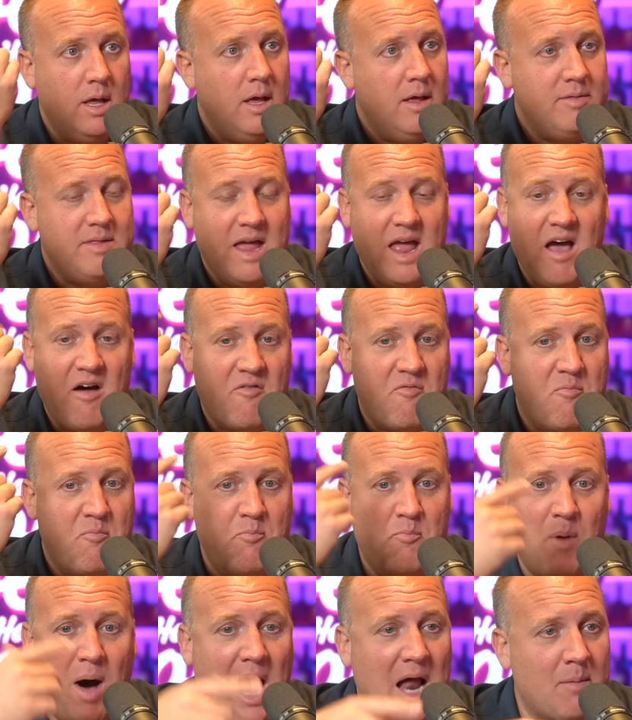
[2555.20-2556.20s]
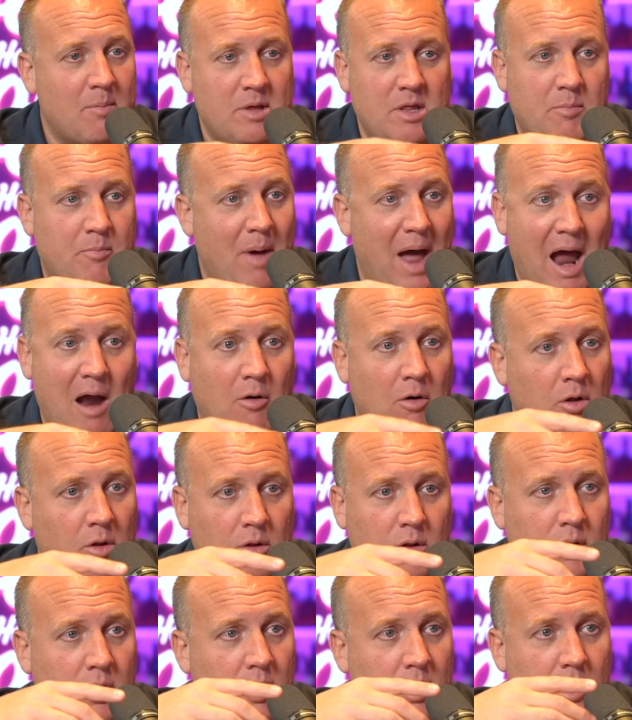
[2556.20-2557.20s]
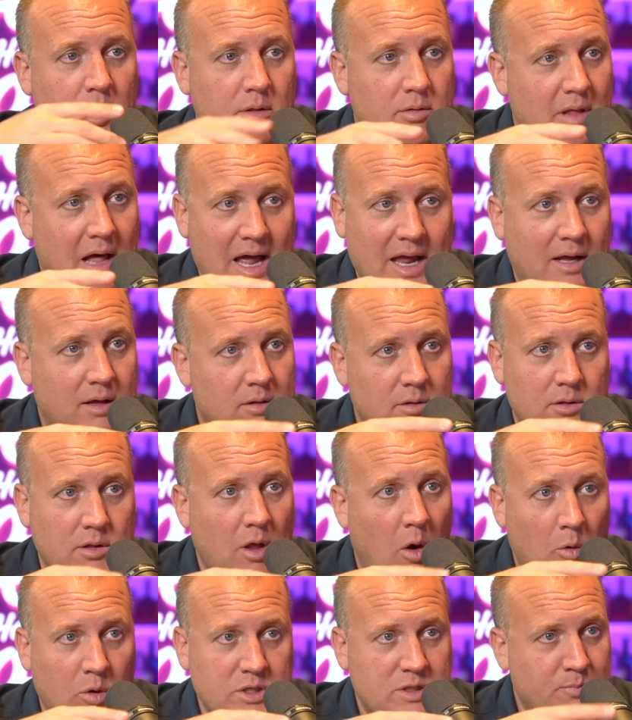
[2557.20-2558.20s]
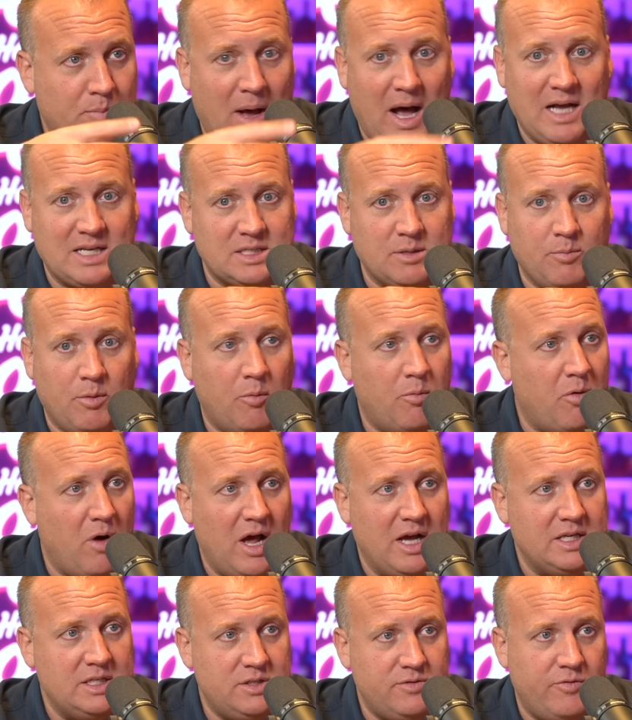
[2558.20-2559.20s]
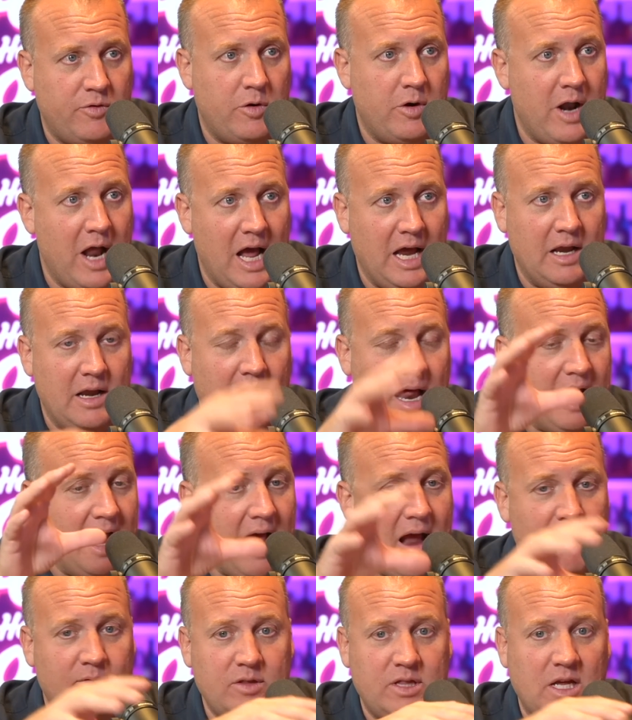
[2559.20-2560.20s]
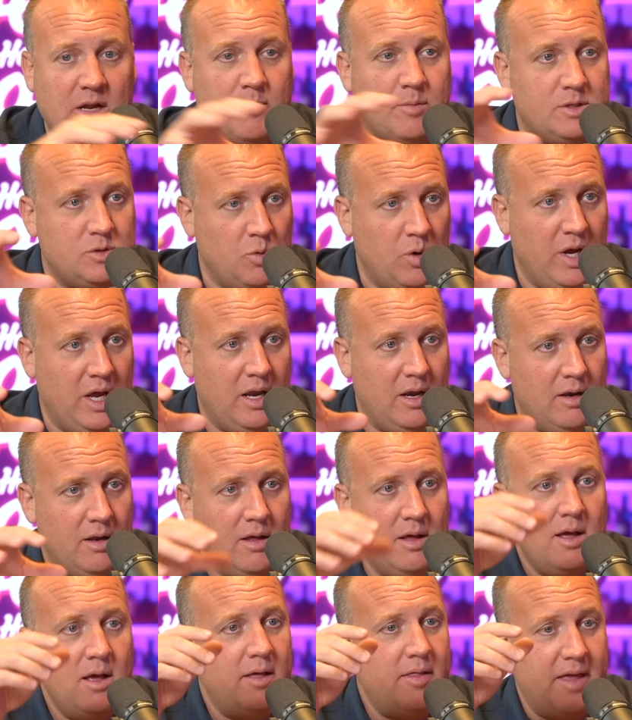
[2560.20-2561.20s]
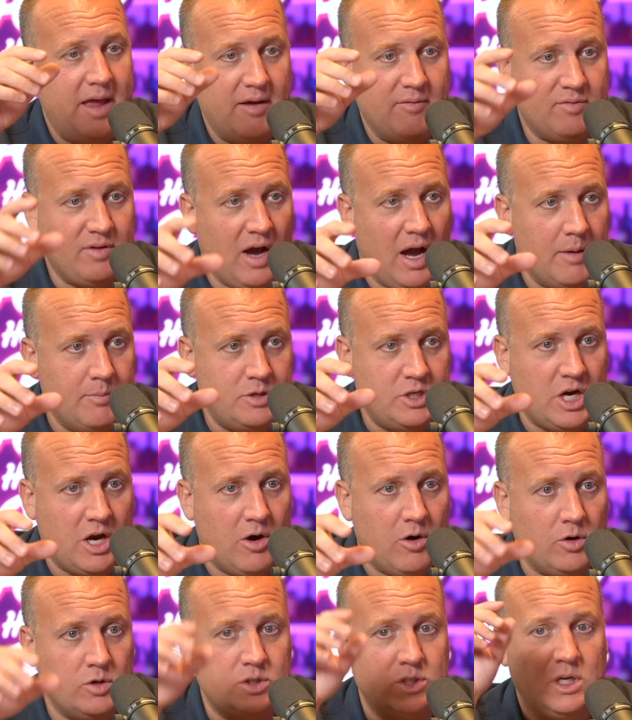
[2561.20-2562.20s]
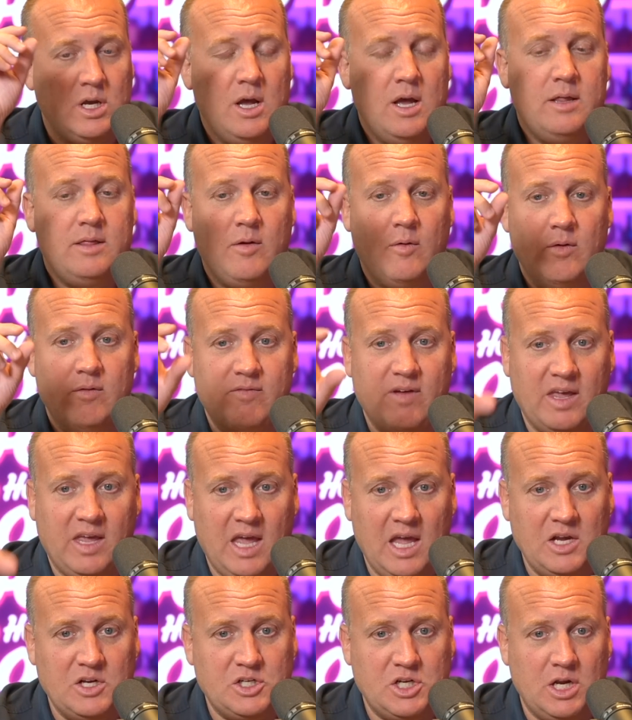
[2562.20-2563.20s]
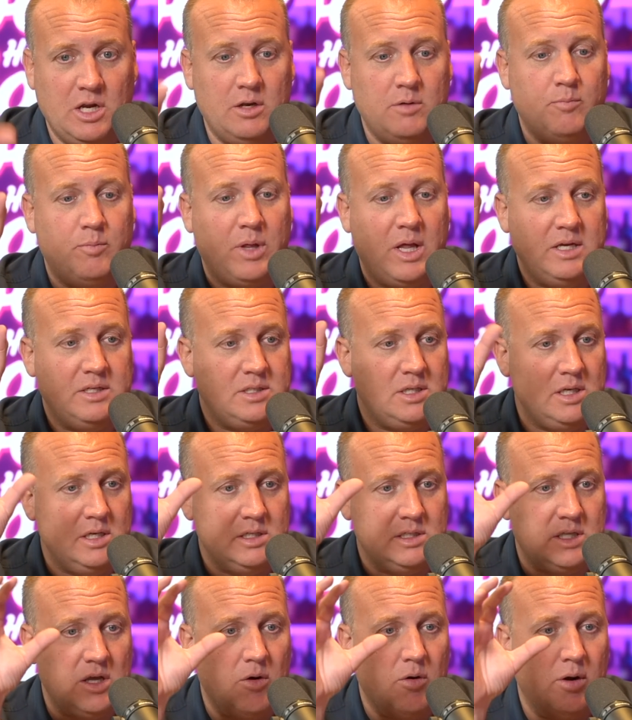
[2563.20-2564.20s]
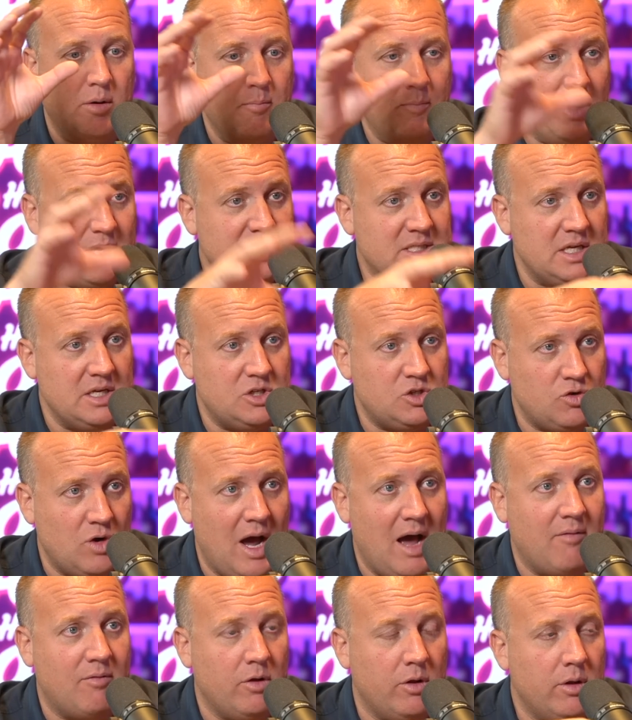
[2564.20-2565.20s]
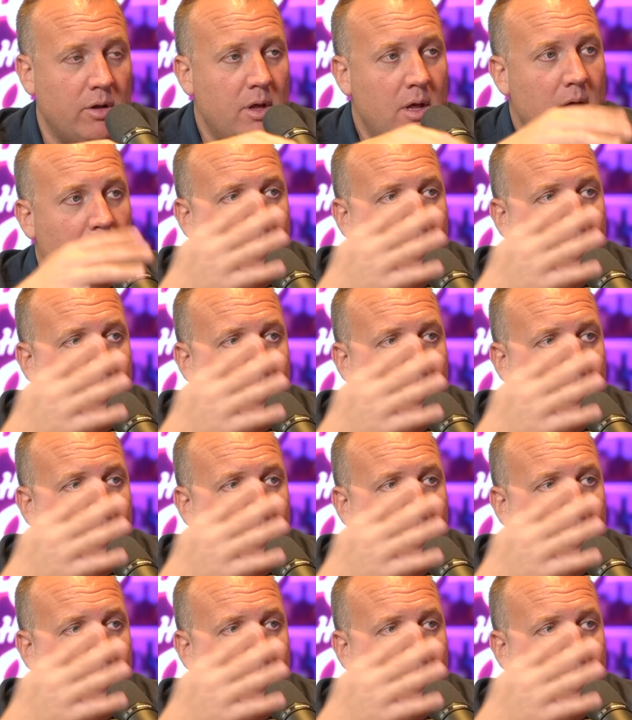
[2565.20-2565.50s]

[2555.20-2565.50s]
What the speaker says: They have bottom of the barrel, like lowest possible price for a night, and everything in between. They have timeshares. They're in vacation places. They're in business travel.